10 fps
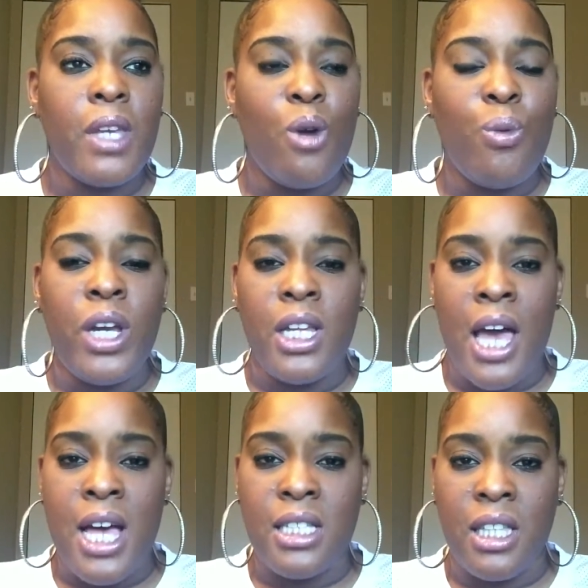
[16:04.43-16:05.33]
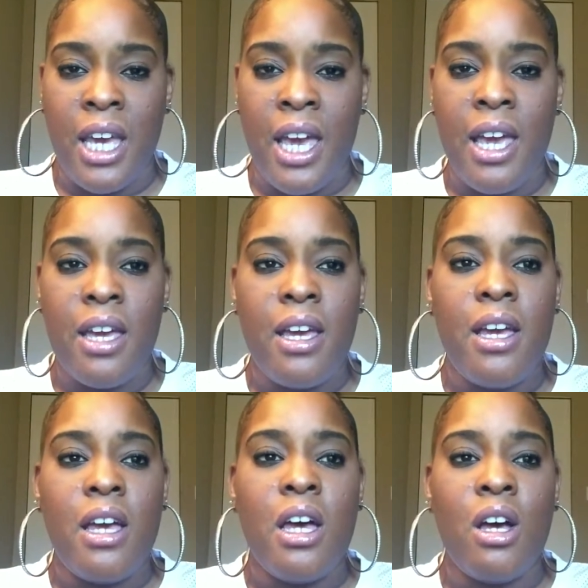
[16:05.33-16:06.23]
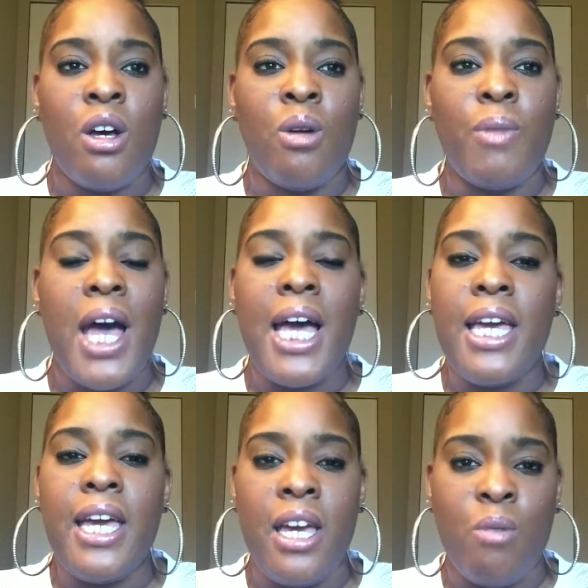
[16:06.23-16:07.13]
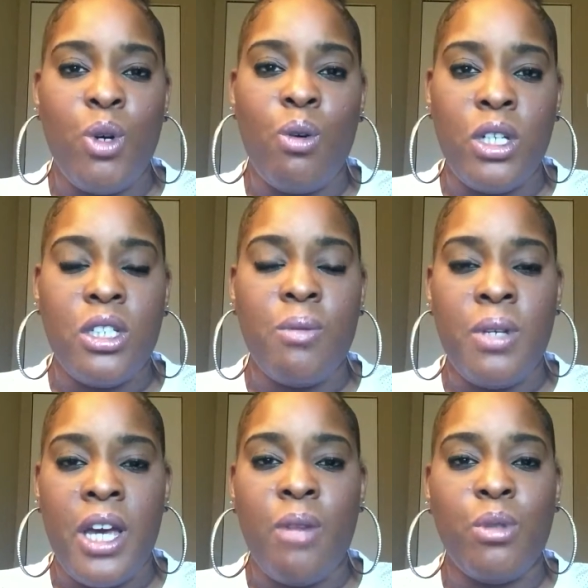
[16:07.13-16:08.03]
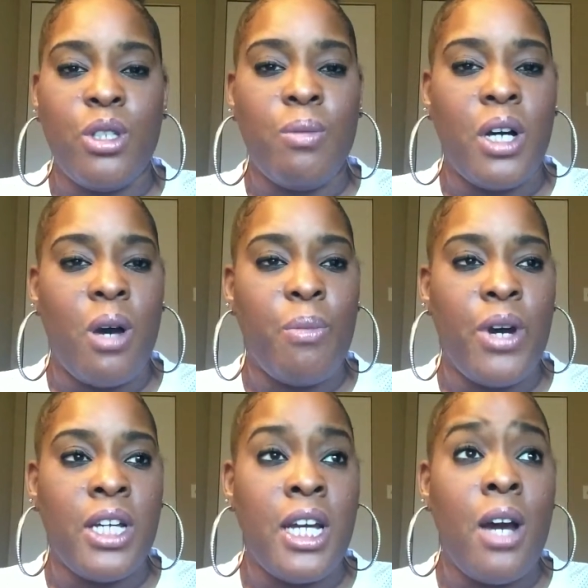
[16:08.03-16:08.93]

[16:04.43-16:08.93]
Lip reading: realize that I am going to be able to become pregnant.